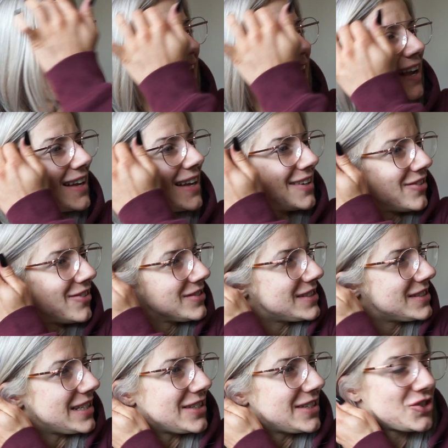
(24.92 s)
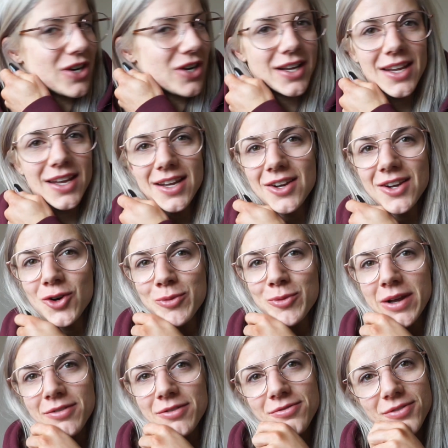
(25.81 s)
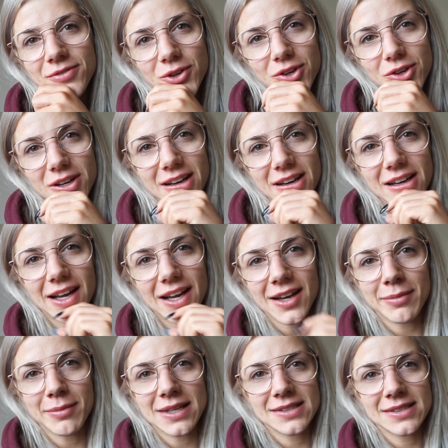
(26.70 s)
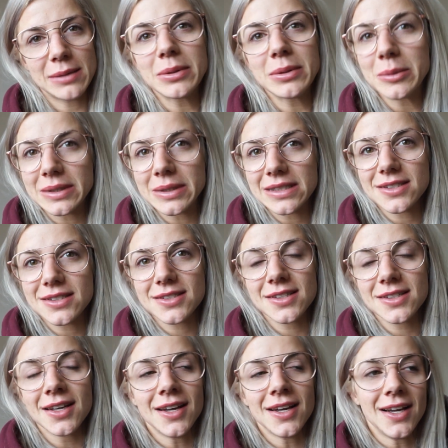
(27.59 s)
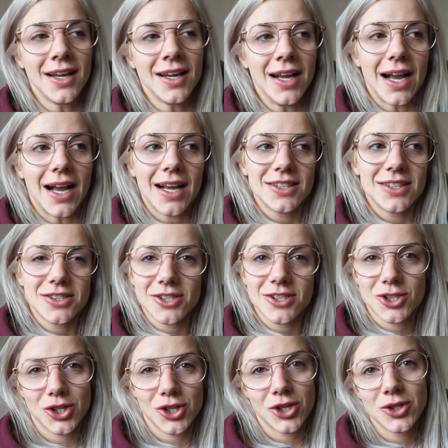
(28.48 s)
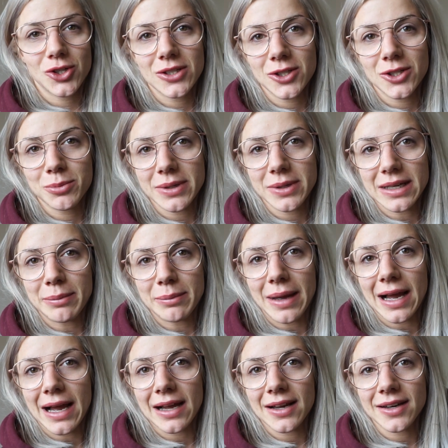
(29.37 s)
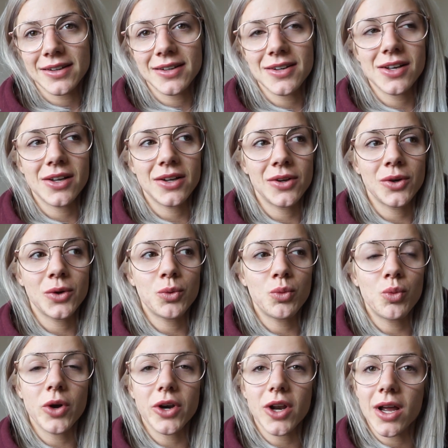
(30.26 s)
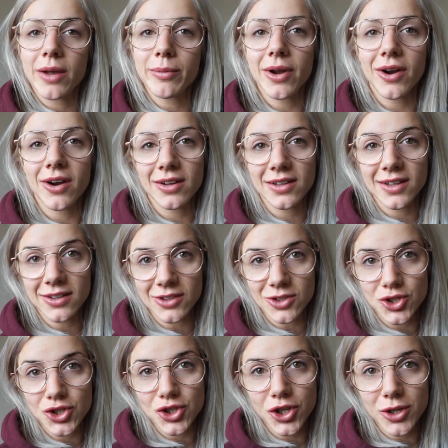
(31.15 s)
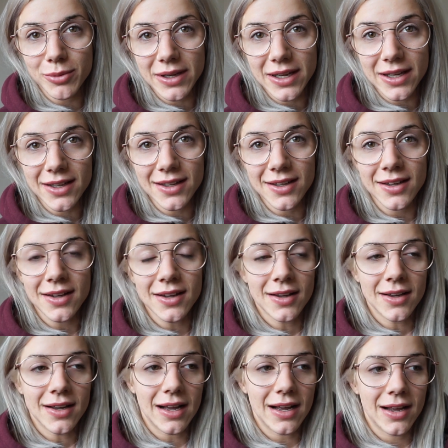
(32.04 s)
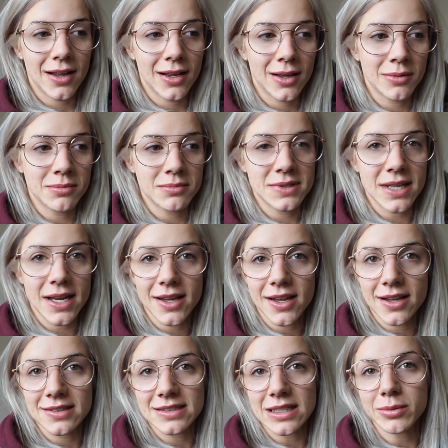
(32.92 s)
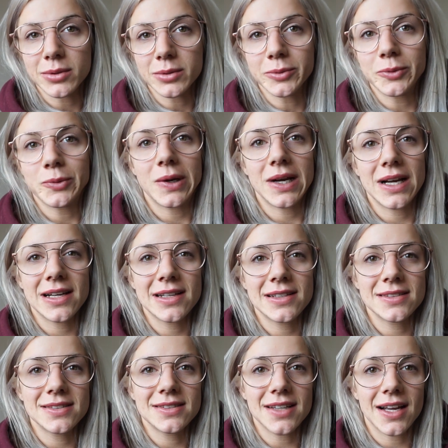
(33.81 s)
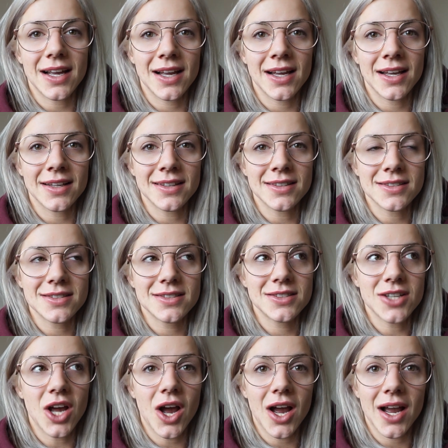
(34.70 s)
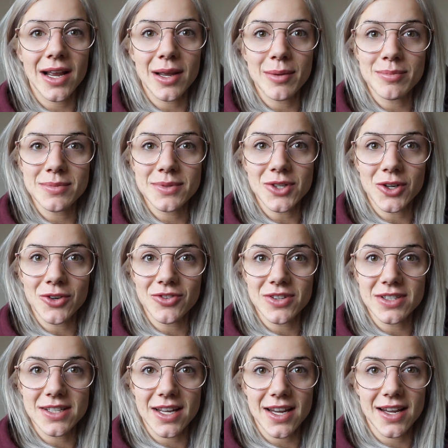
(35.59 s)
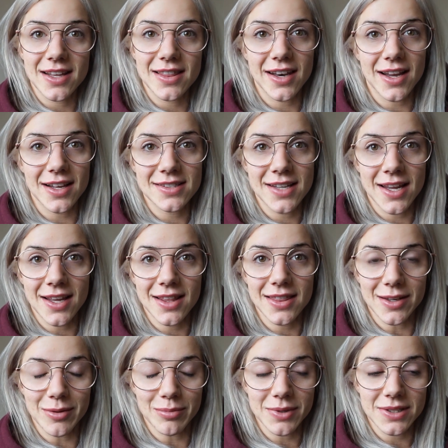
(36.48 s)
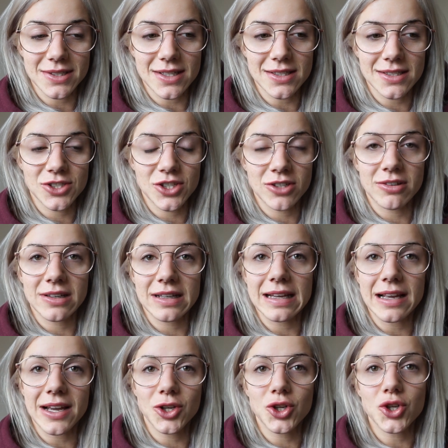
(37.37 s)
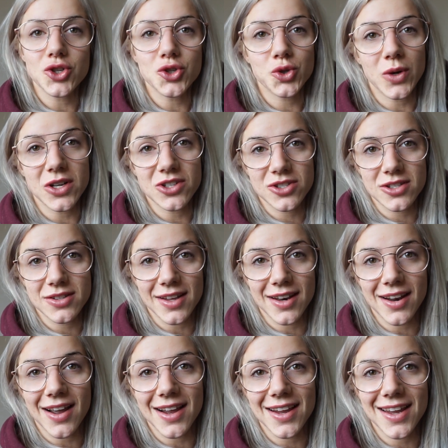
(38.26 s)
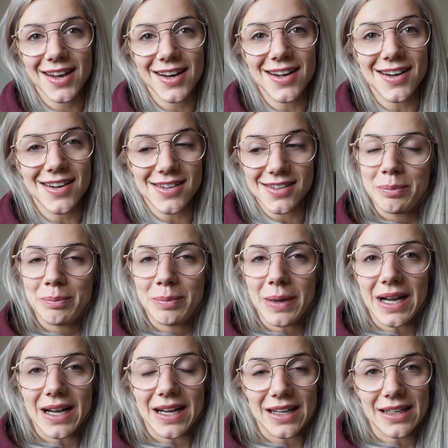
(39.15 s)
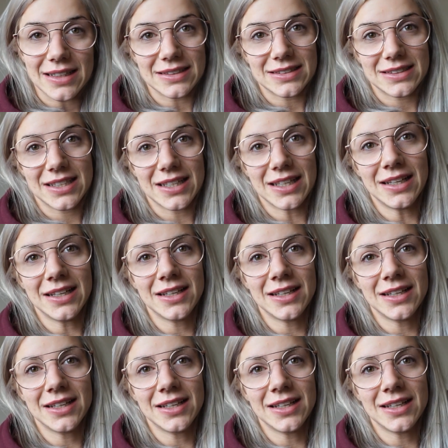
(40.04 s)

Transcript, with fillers: and obviously tracking all my food and my supplements, uh, just to show you a little bit about what I'm currently consuming, um, taking supplement wise, and times of the day that I take them, because that's generally a huge question that I get asked. But